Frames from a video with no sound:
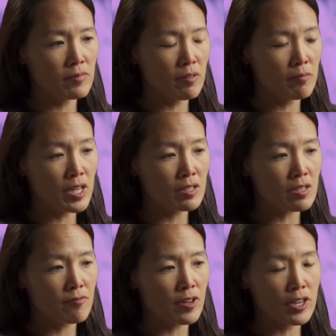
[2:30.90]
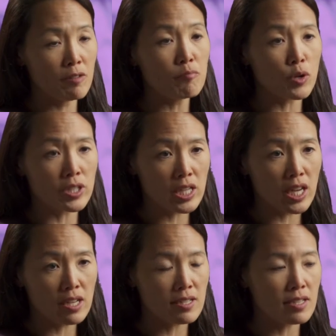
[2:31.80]
among some of our imported
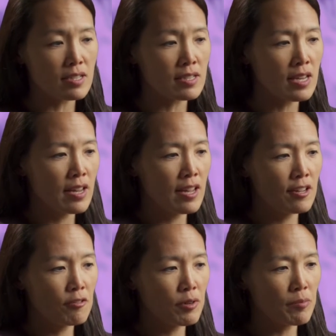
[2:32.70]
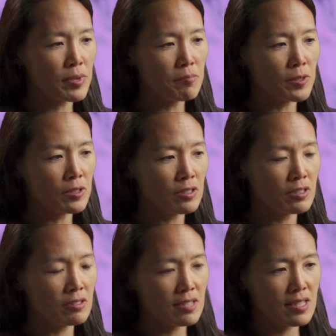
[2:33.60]
cases where
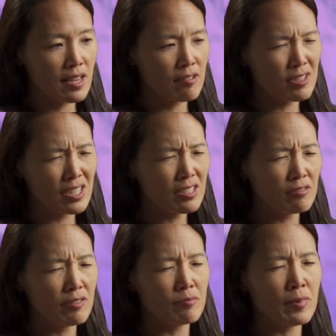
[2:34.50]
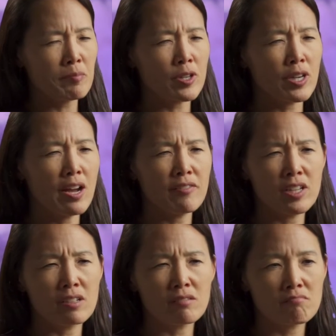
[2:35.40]
people say, well, I don't even remember
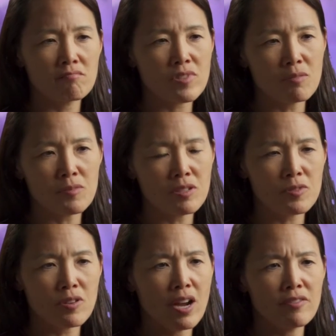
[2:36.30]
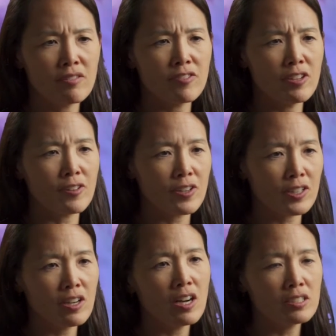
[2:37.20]
having symptoms or having fever
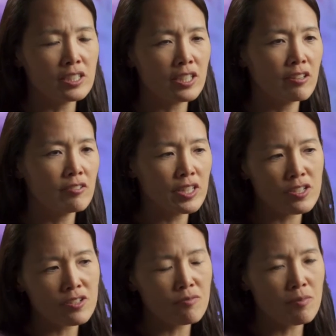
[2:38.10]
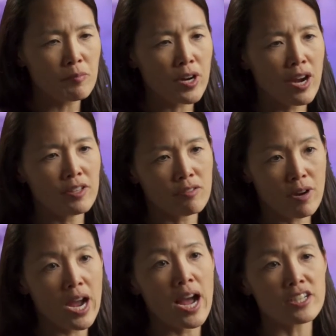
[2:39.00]
at all, and they just remember having the
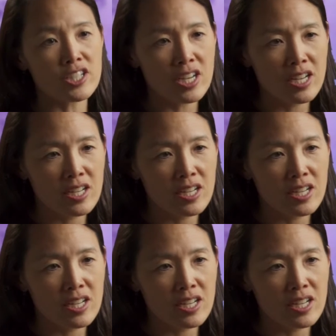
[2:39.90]
rash.